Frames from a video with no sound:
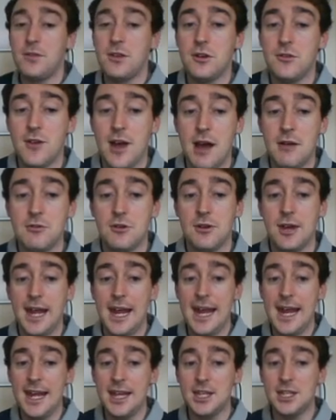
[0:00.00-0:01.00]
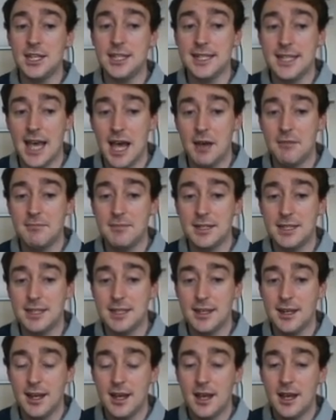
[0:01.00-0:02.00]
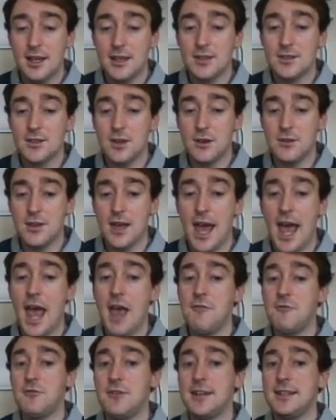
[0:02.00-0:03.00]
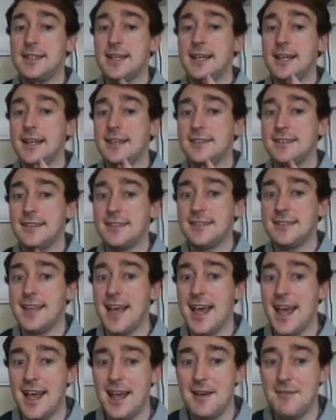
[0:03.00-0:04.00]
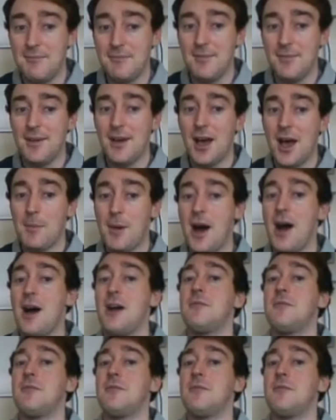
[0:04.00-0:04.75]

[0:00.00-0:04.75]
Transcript: ground on each attempt so that everything is the same, apart